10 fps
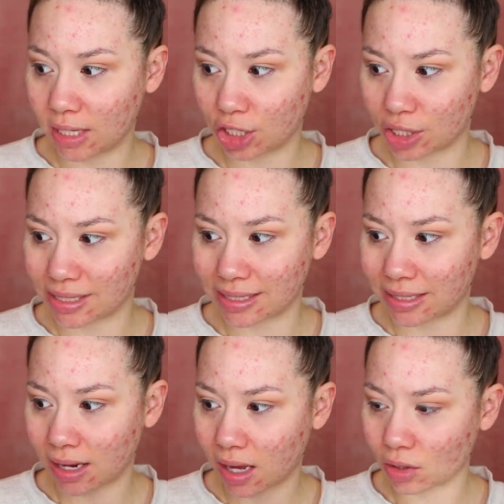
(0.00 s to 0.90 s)
and it just did
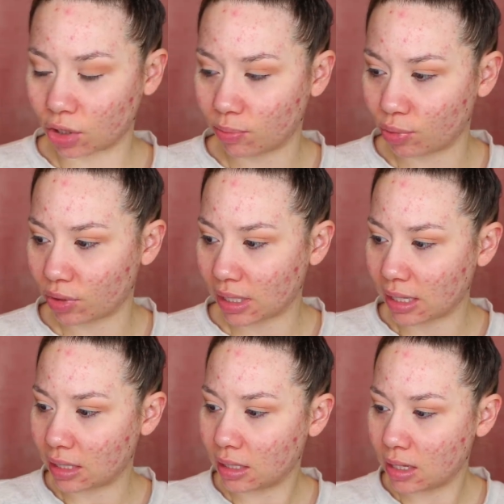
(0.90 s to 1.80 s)
not look
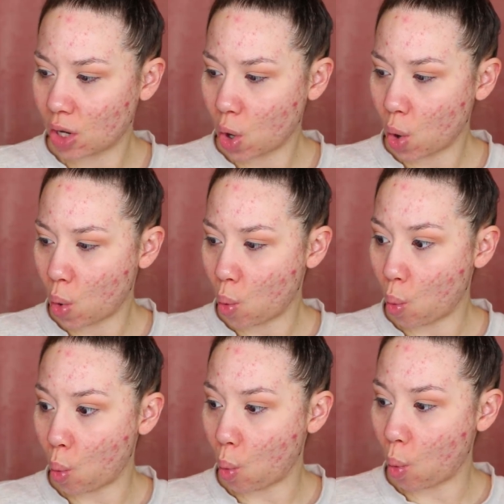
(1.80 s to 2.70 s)
pretty
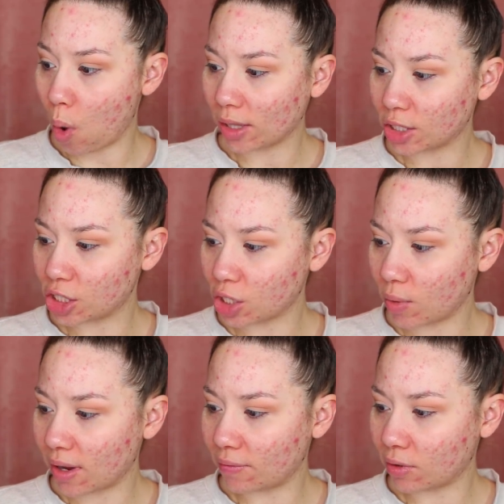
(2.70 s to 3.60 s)

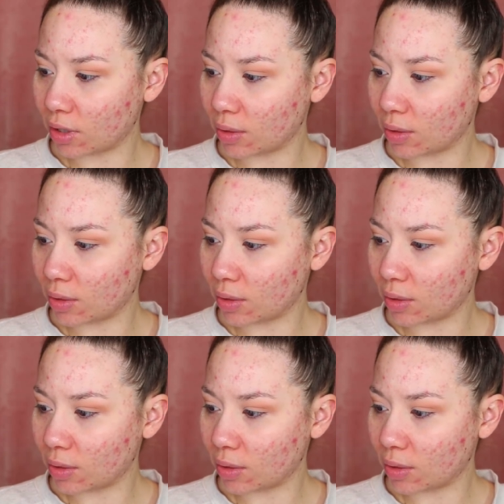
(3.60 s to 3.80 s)
whatsoever.